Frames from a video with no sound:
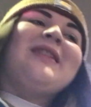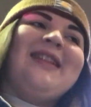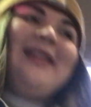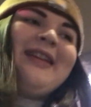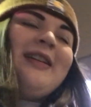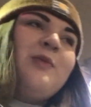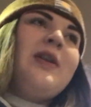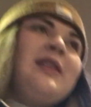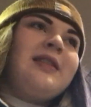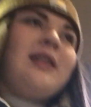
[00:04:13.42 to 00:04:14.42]
Italy, and we
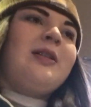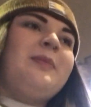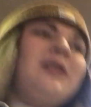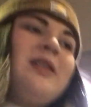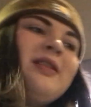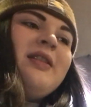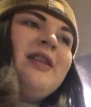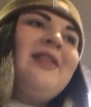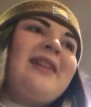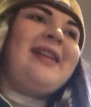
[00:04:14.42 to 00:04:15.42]
ended up
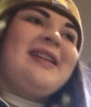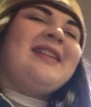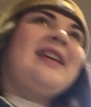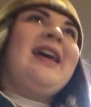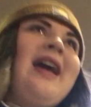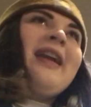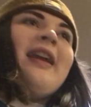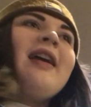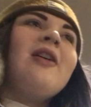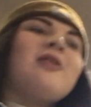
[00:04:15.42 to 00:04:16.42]
like
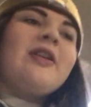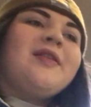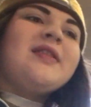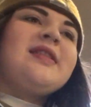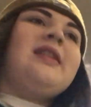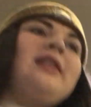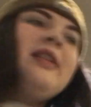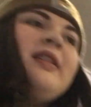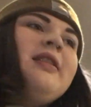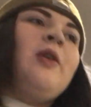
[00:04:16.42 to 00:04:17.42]
hanging out around the
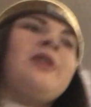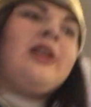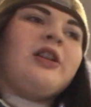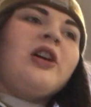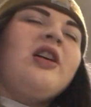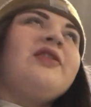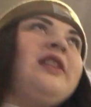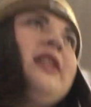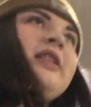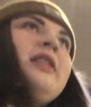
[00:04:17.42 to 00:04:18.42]
city, going to get
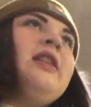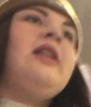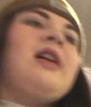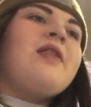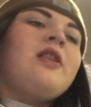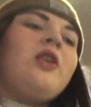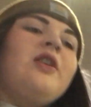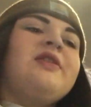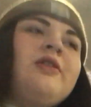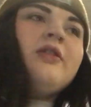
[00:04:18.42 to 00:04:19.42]
coffee, and then
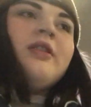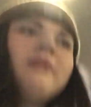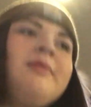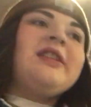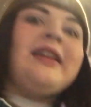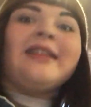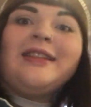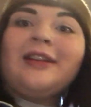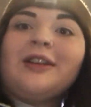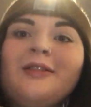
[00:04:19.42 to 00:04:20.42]
also to get
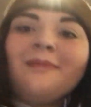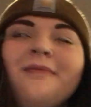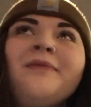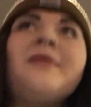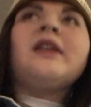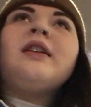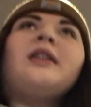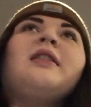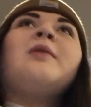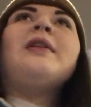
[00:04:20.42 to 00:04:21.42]
dinner.
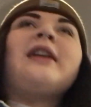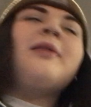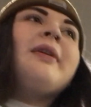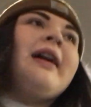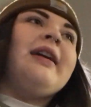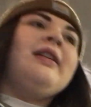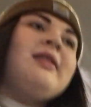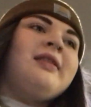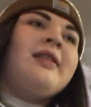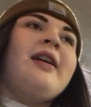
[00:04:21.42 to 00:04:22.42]
And then we came back
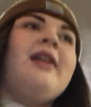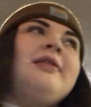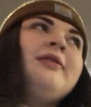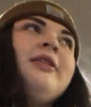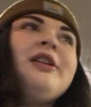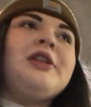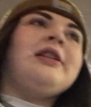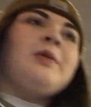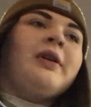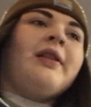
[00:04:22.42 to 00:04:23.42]
and
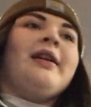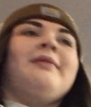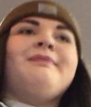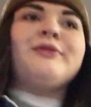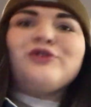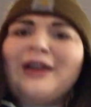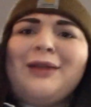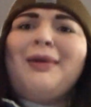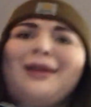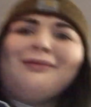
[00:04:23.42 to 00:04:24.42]
literally went like straight to
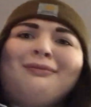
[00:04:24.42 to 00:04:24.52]
bed.